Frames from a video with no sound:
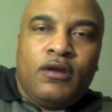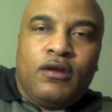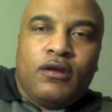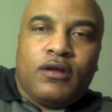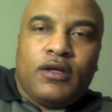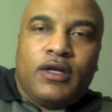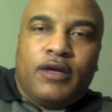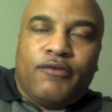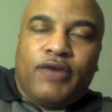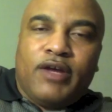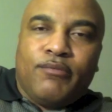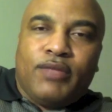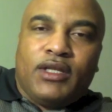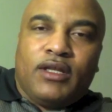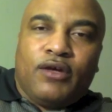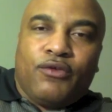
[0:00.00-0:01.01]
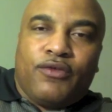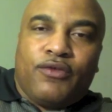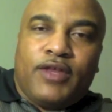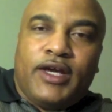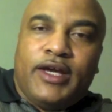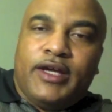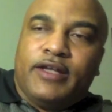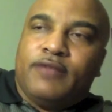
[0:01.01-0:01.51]
Okay, right below
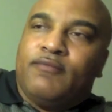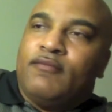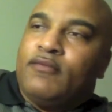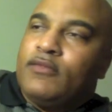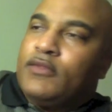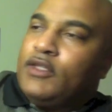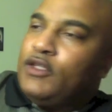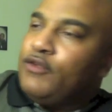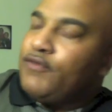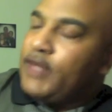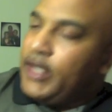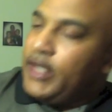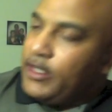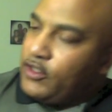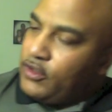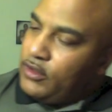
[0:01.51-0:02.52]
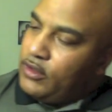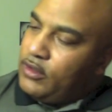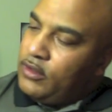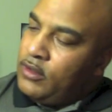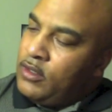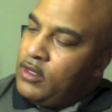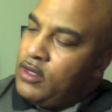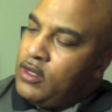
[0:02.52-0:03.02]
that, you've got
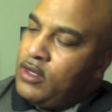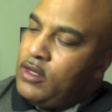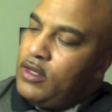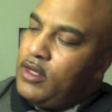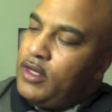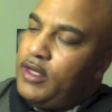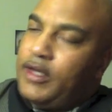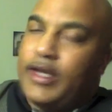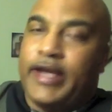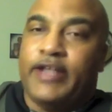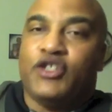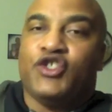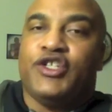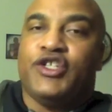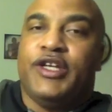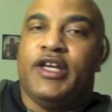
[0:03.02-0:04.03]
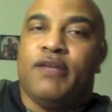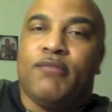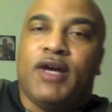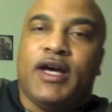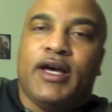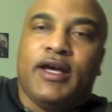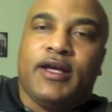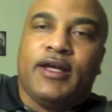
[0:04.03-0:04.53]
an
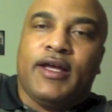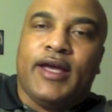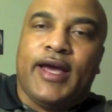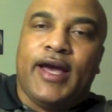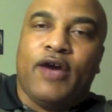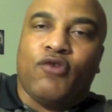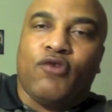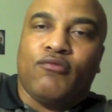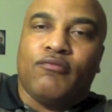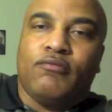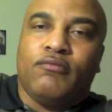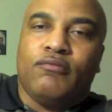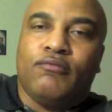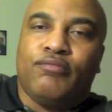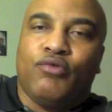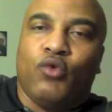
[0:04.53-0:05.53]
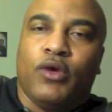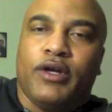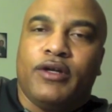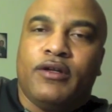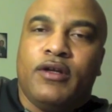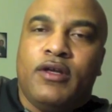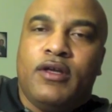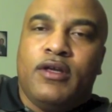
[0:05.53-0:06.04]
Hdmi Out Port.
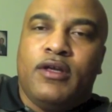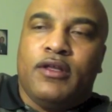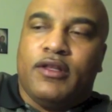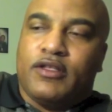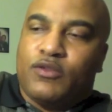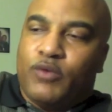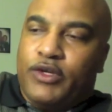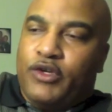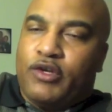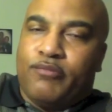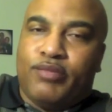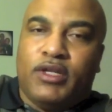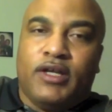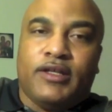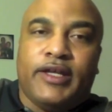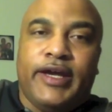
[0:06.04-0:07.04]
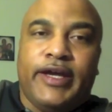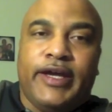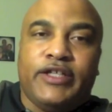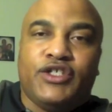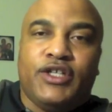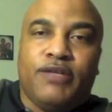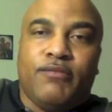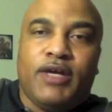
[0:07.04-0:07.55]
This is where you can plug the
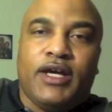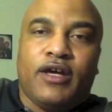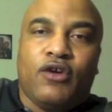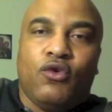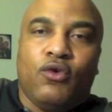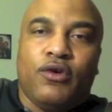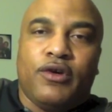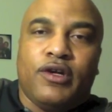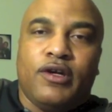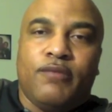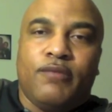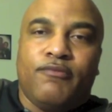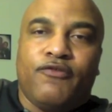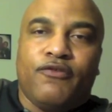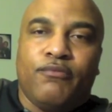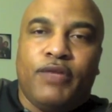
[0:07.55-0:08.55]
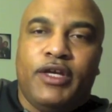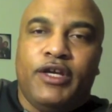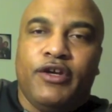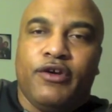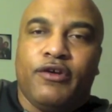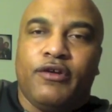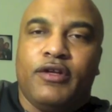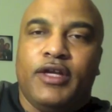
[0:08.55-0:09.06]
HDMI cord up from
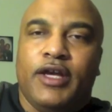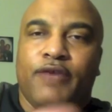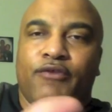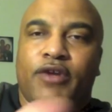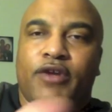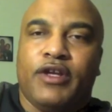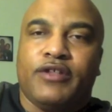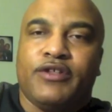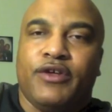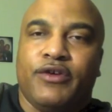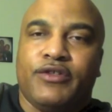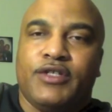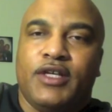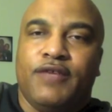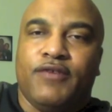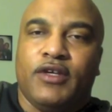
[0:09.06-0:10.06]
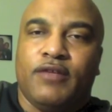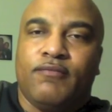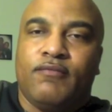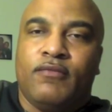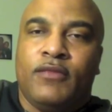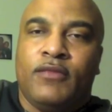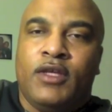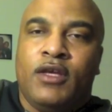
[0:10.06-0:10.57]
here and run it to your TV.
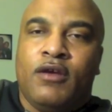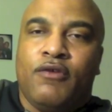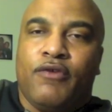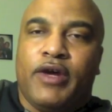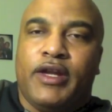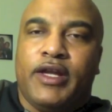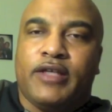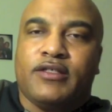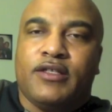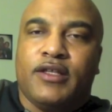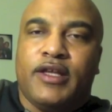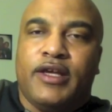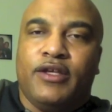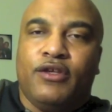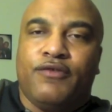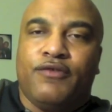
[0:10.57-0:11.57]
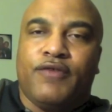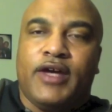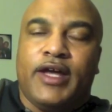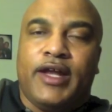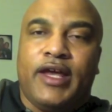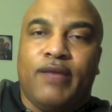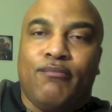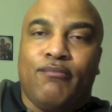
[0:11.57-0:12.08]
Right next to that, you've
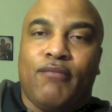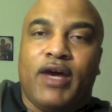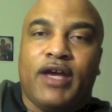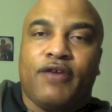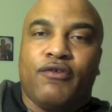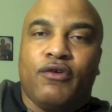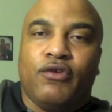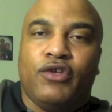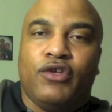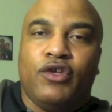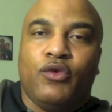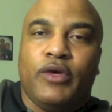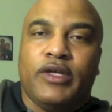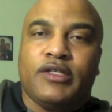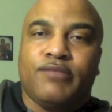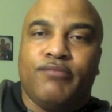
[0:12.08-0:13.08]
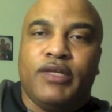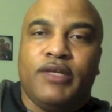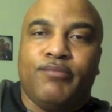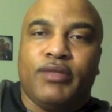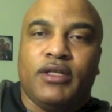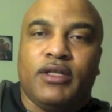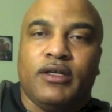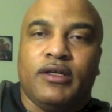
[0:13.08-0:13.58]
got a micro USB
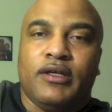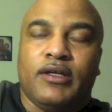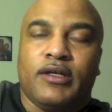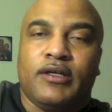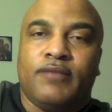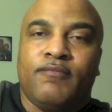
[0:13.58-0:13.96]
plug,